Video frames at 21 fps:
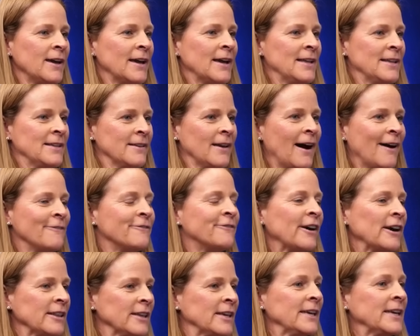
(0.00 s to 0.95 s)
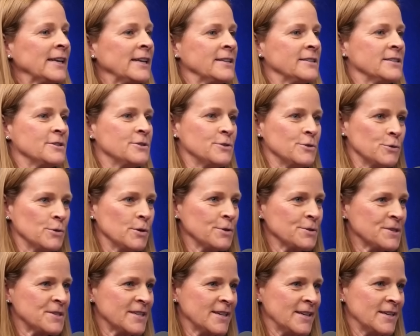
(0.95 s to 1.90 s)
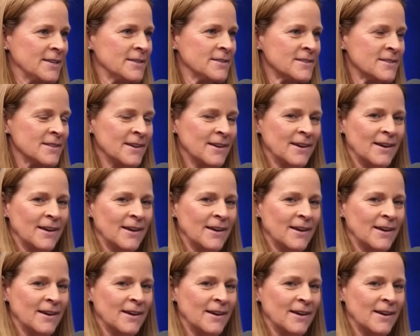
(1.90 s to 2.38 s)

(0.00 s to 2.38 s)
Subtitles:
And I'm finally getting to do those things.